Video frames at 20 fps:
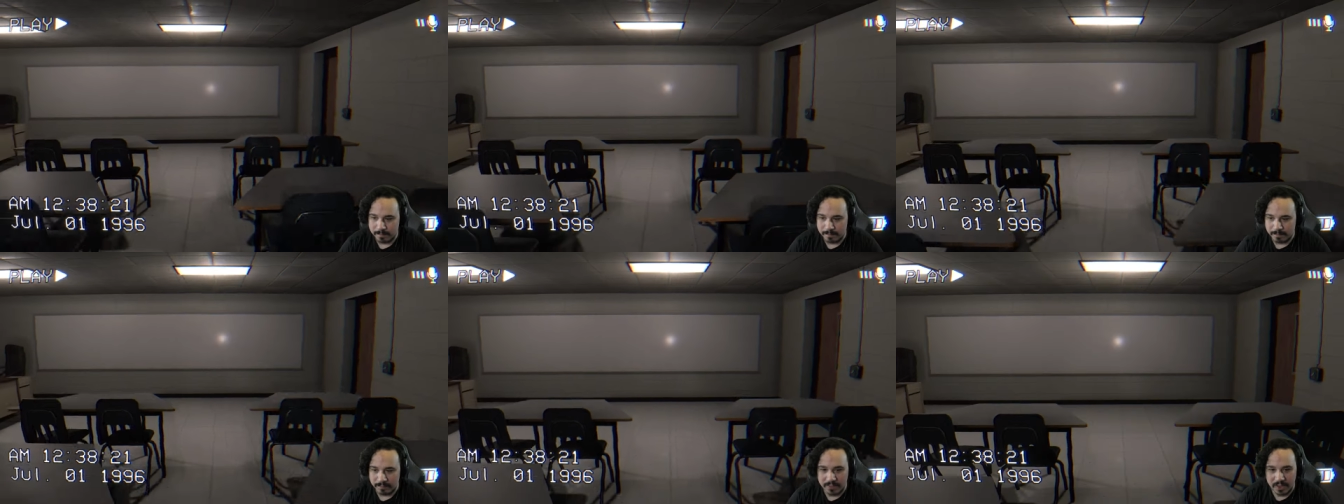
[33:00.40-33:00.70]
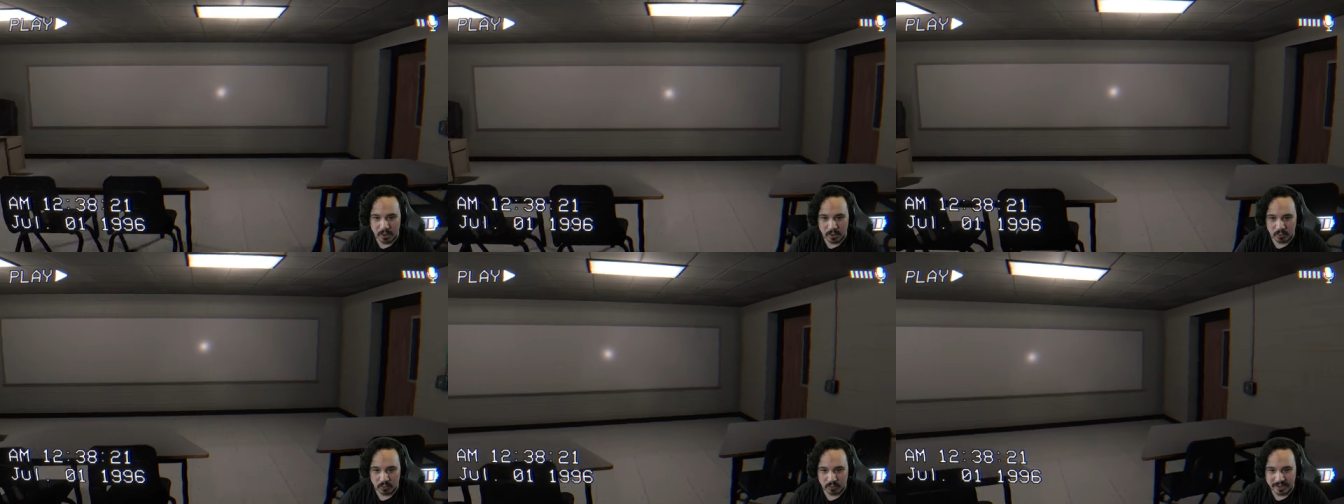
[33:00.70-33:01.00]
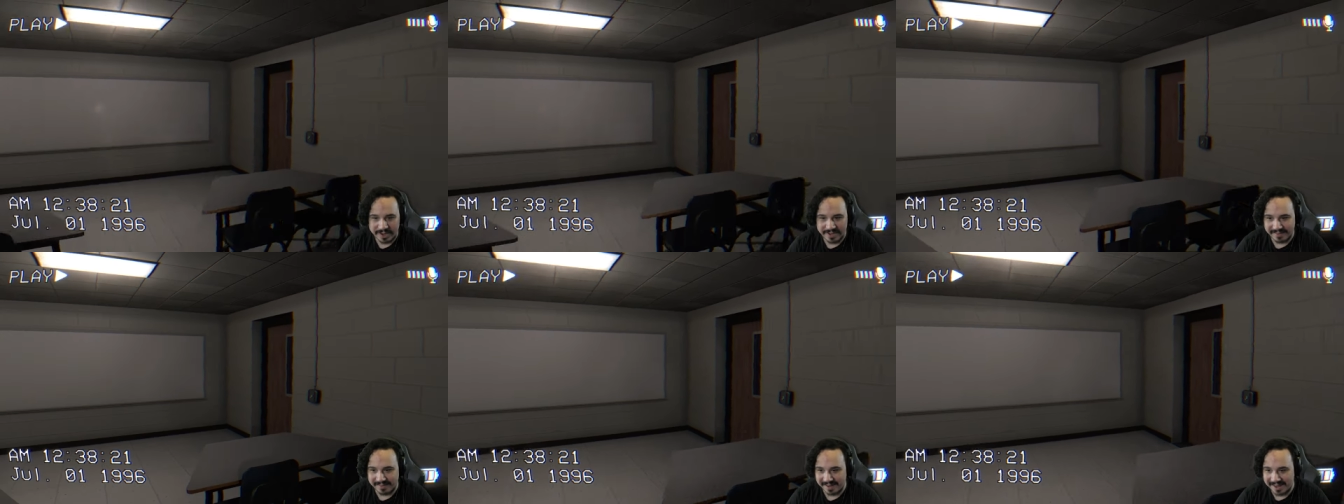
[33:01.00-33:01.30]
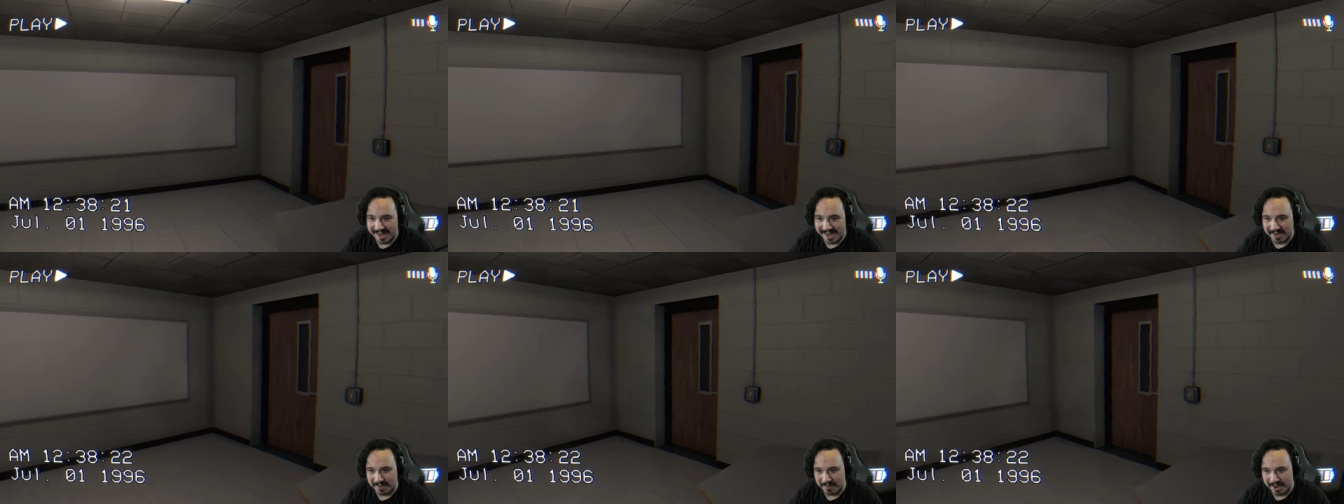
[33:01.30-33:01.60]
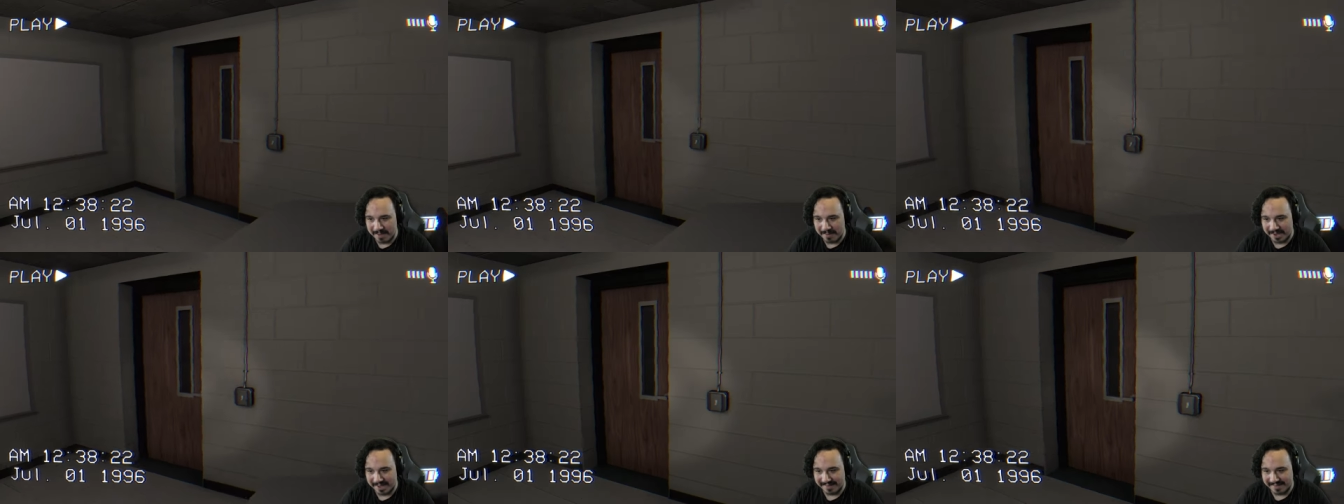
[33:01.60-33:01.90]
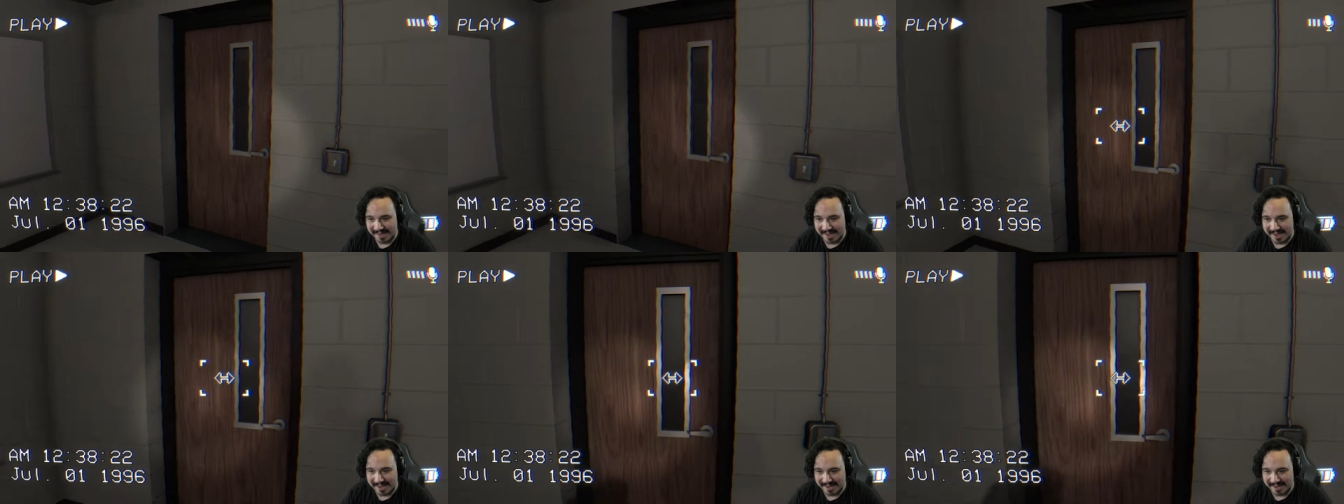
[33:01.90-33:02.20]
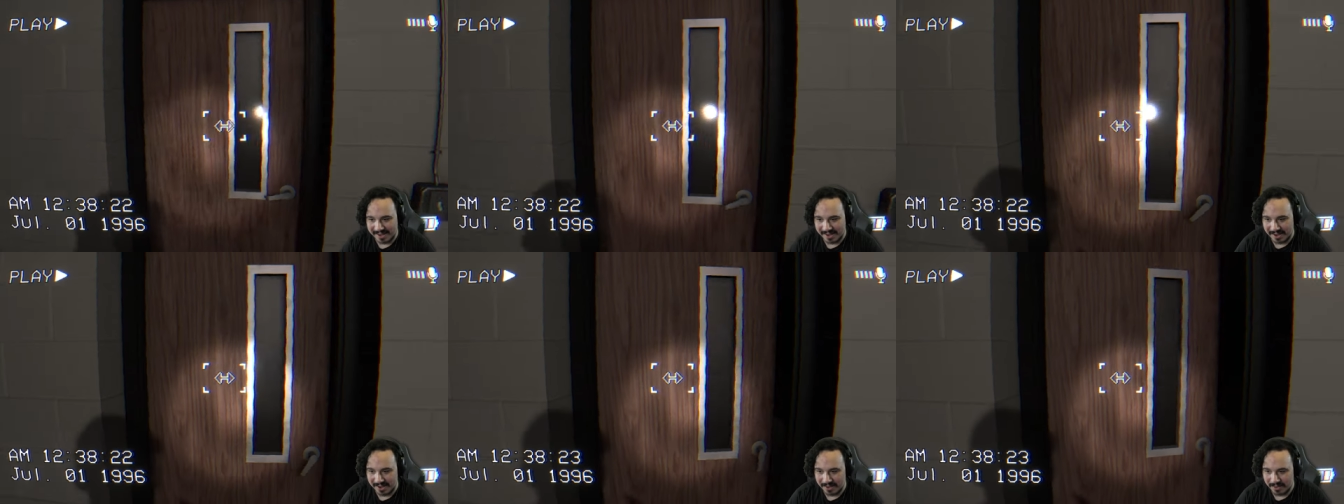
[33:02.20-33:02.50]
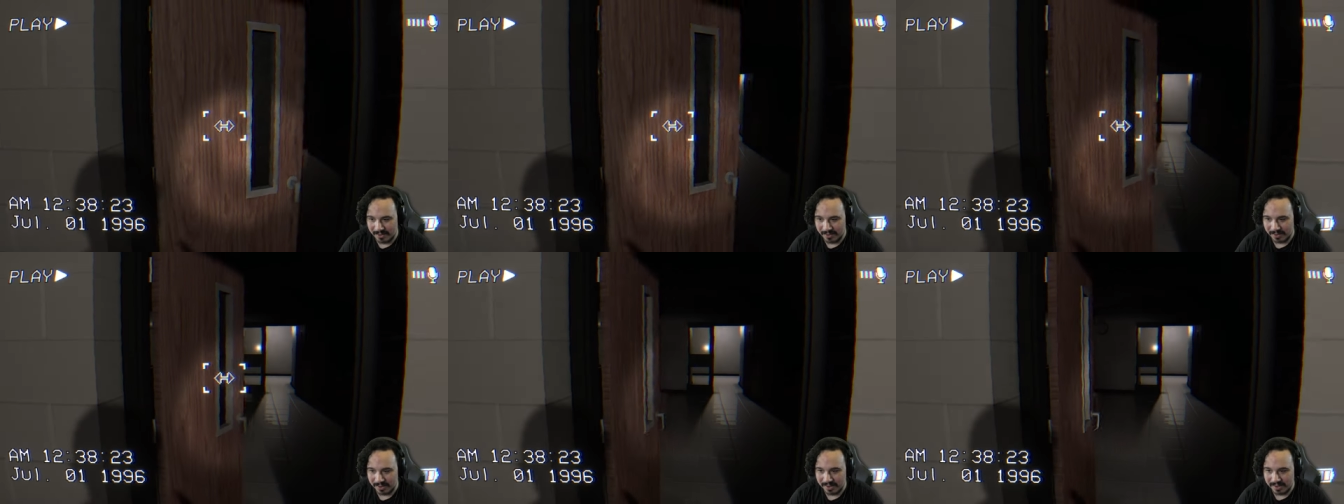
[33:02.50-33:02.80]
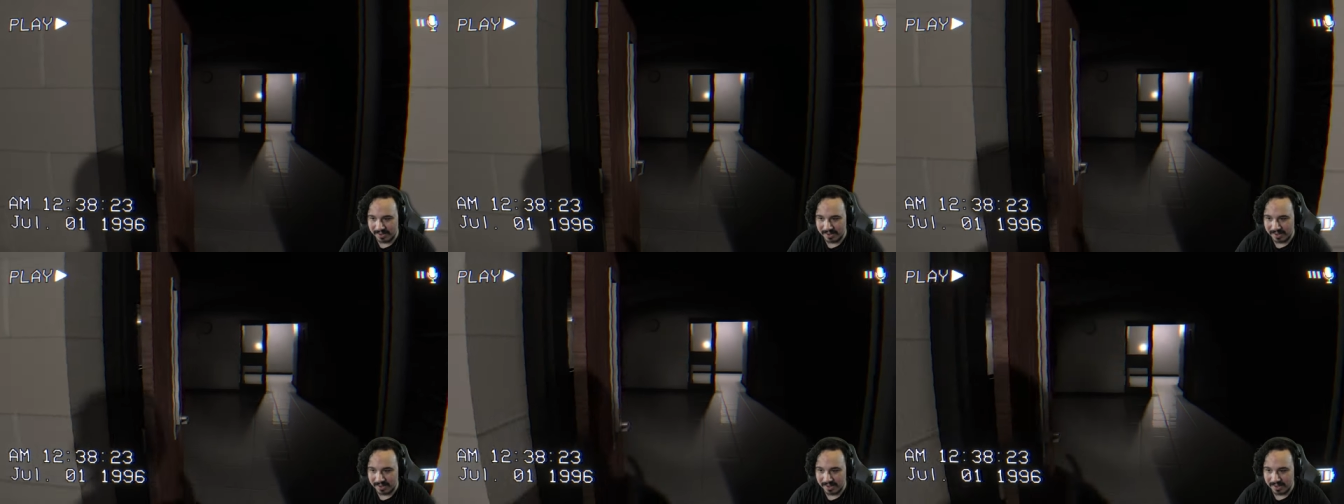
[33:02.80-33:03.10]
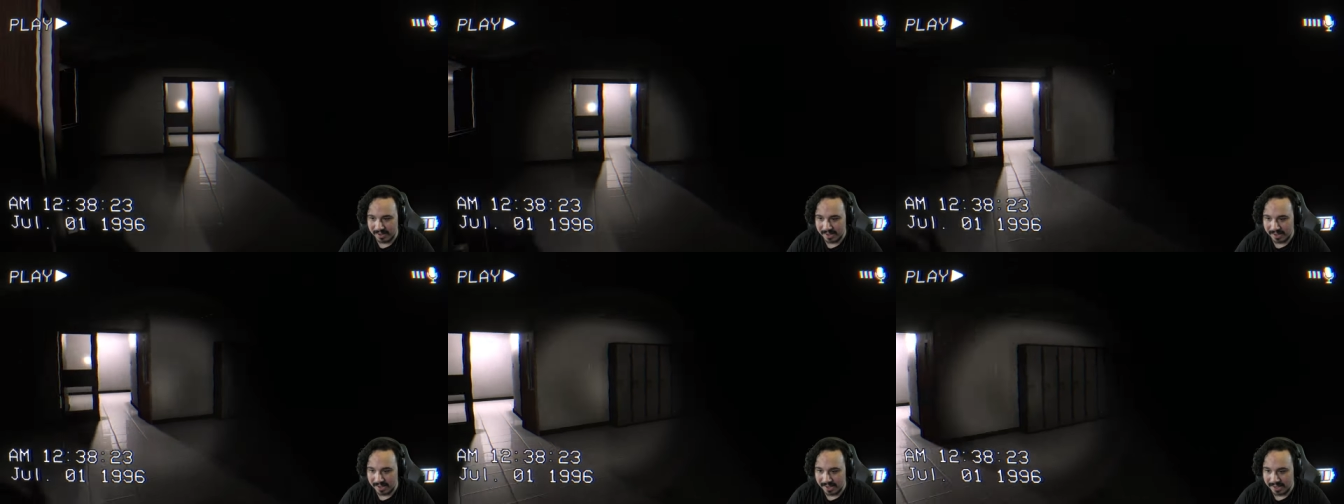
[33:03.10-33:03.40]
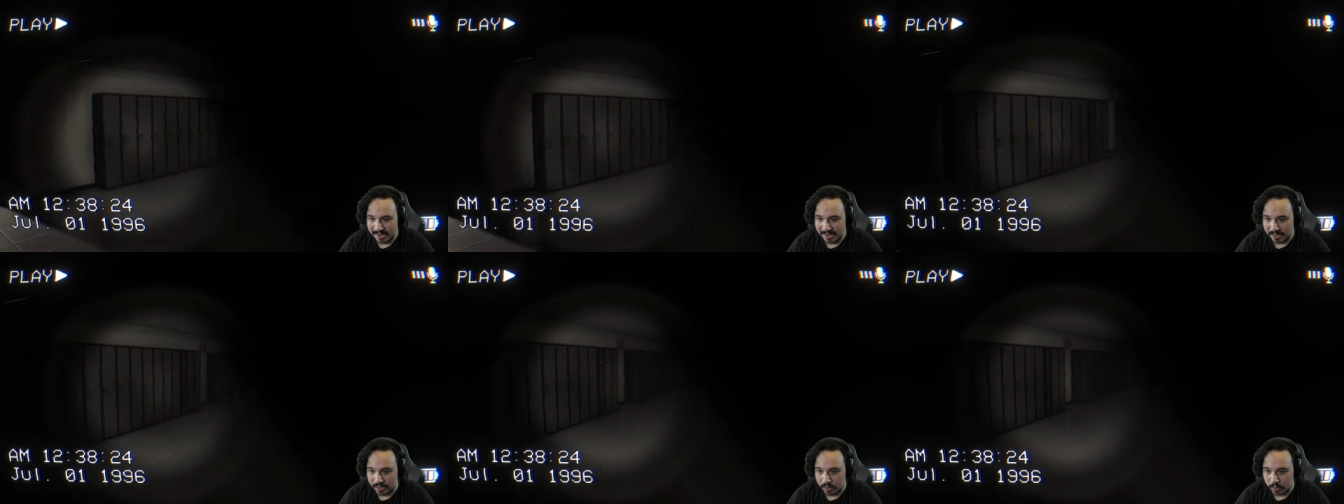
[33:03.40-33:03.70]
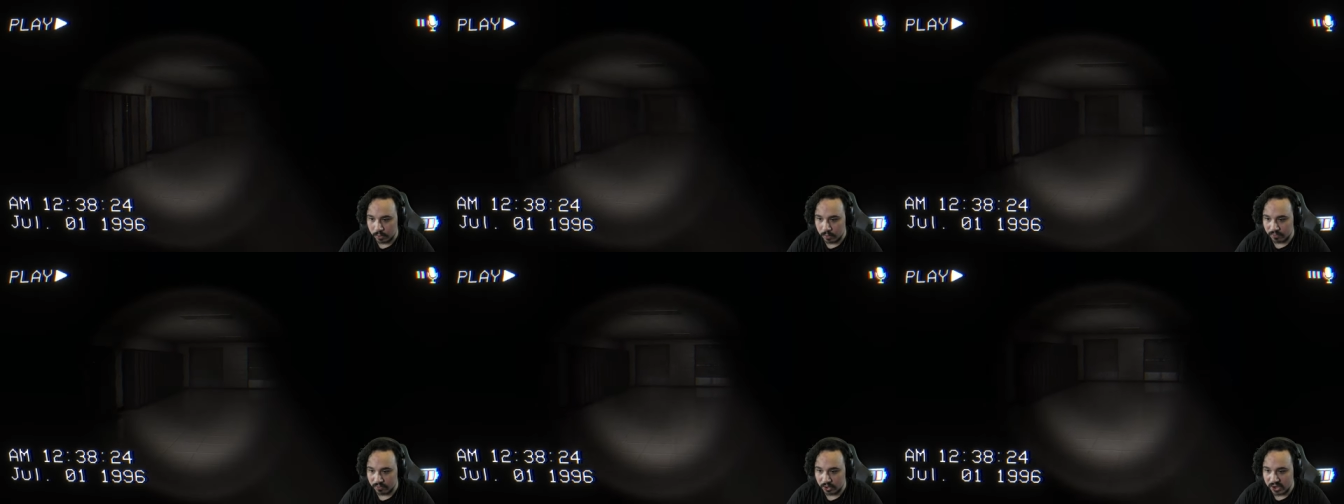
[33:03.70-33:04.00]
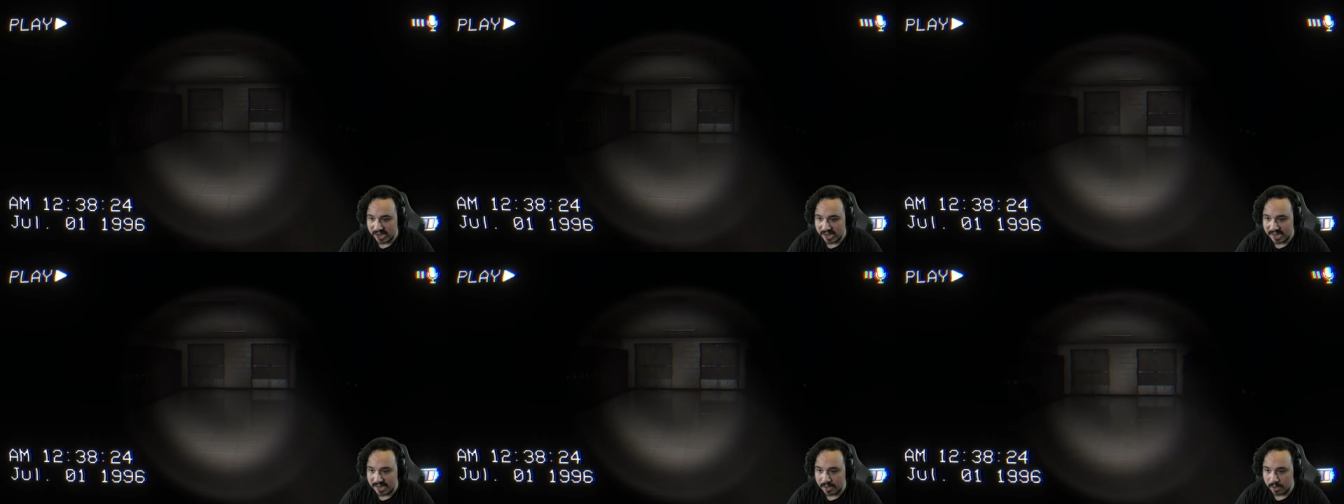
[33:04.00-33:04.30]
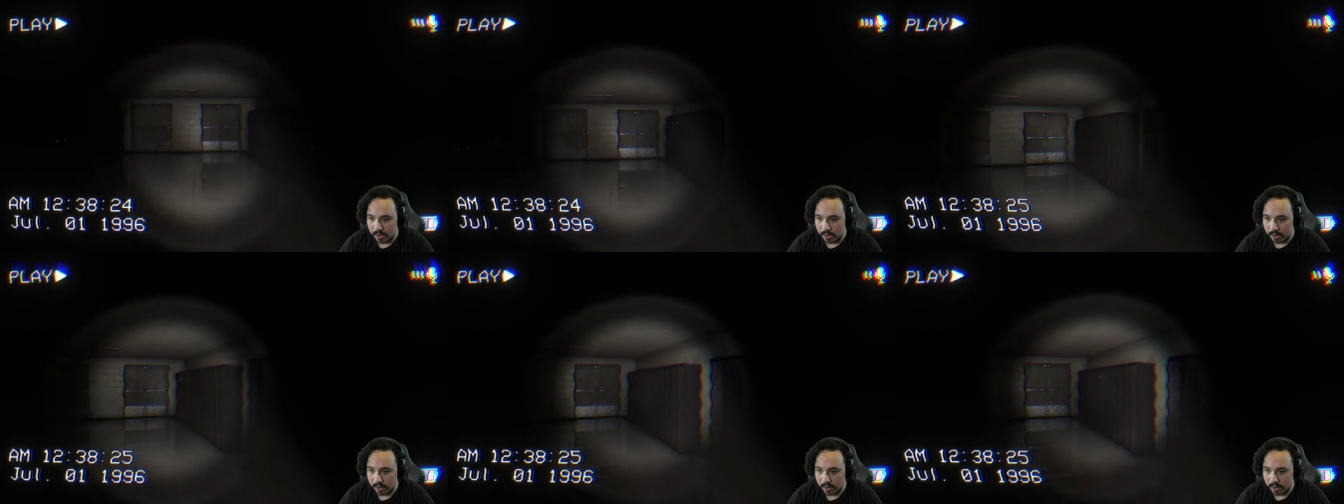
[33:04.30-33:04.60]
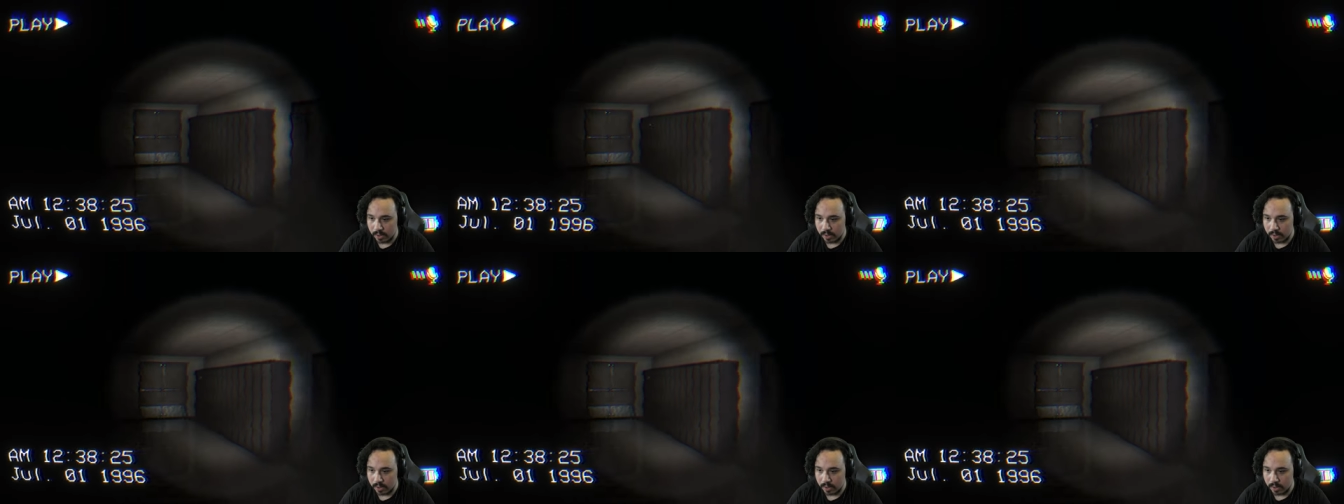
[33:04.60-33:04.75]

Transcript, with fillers: No reason anyway, because I gotta go. I gotta go over here.